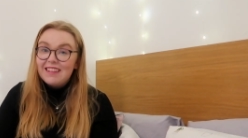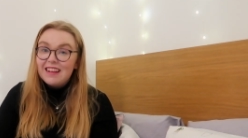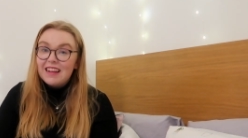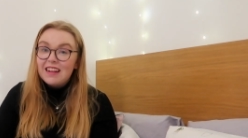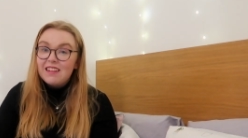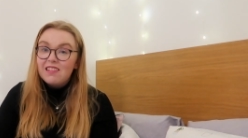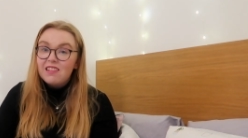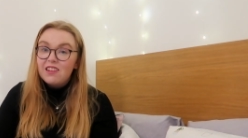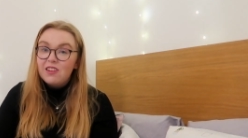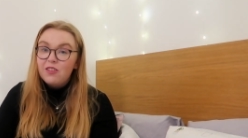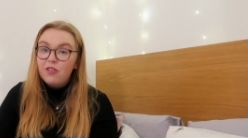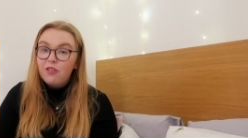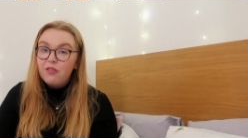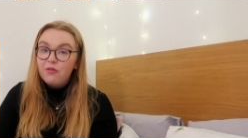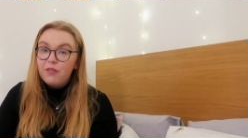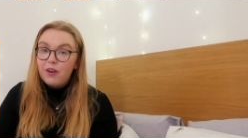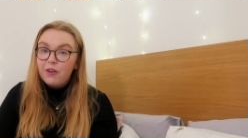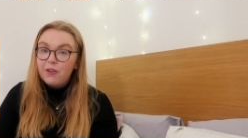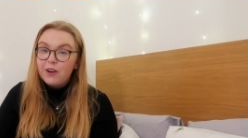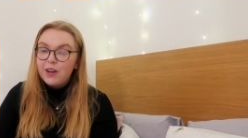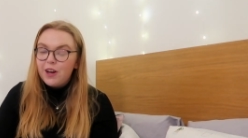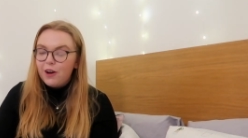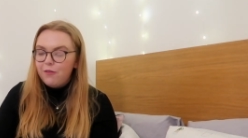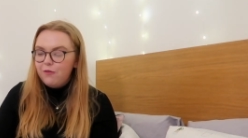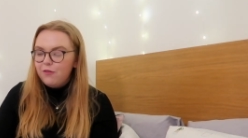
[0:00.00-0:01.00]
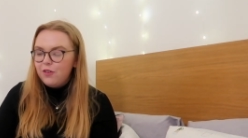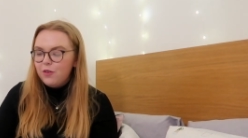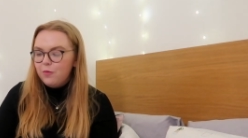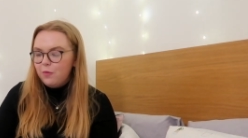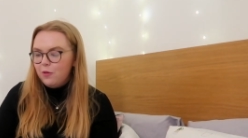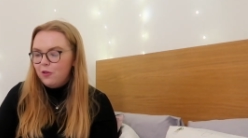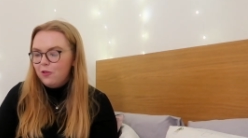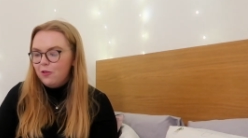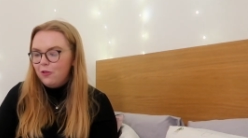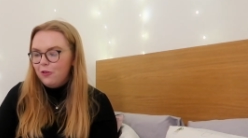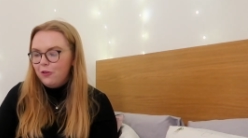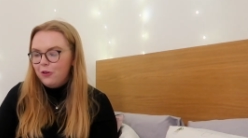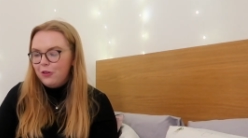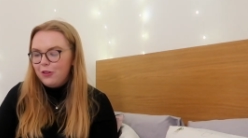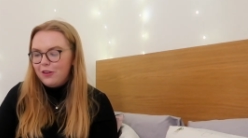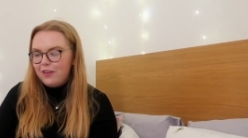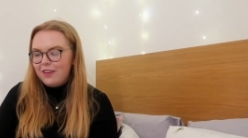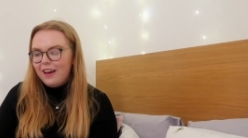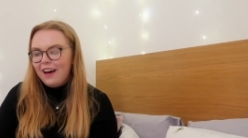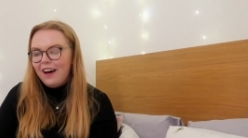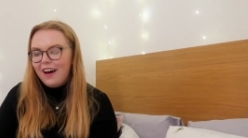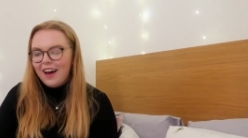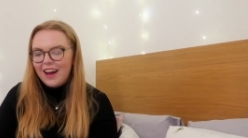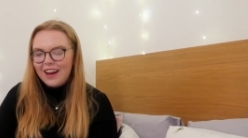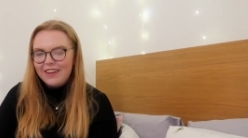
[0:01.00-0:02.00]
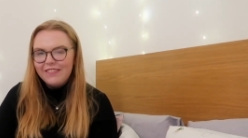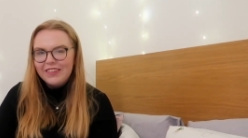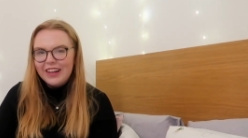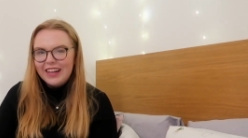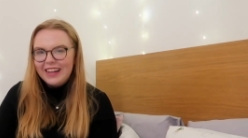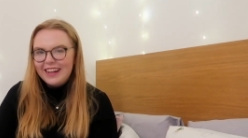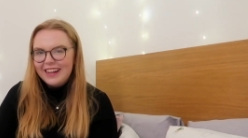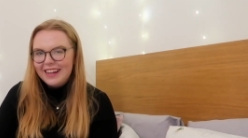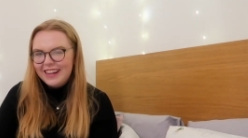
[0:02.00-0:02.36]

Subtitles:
it's not very comfortable all the time.